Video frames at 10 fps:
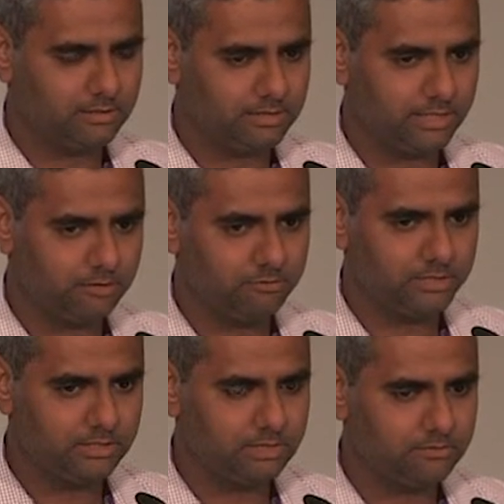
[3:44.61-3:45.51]
set of
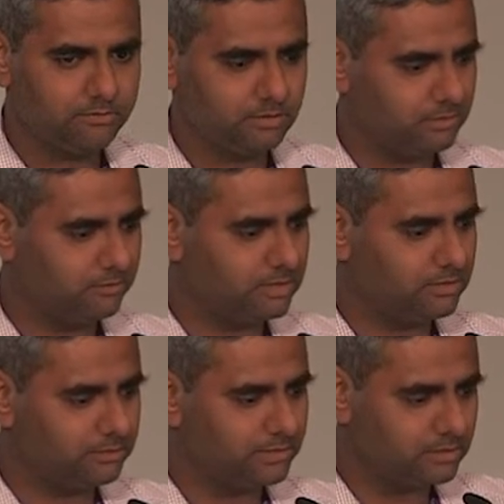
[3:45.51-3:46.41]
features which
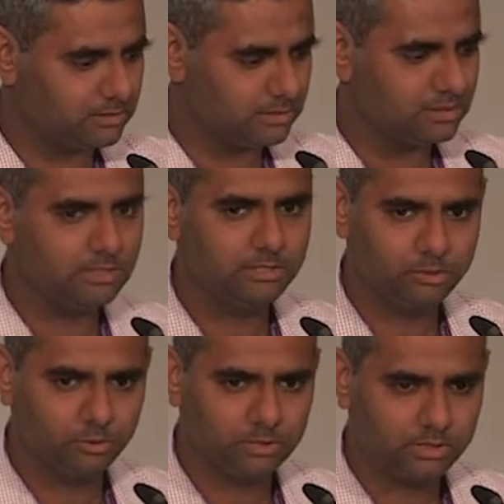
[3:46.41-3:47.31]
is essentially
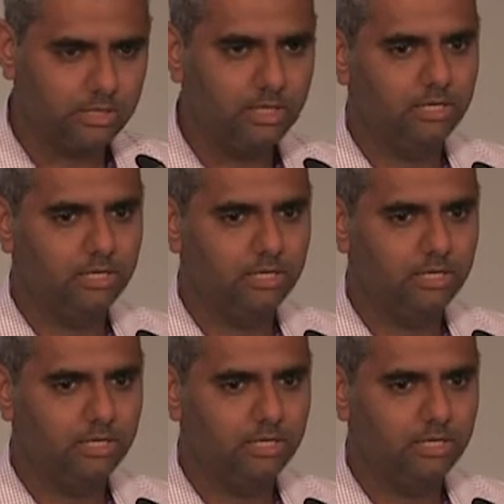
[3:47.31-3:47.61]
chosen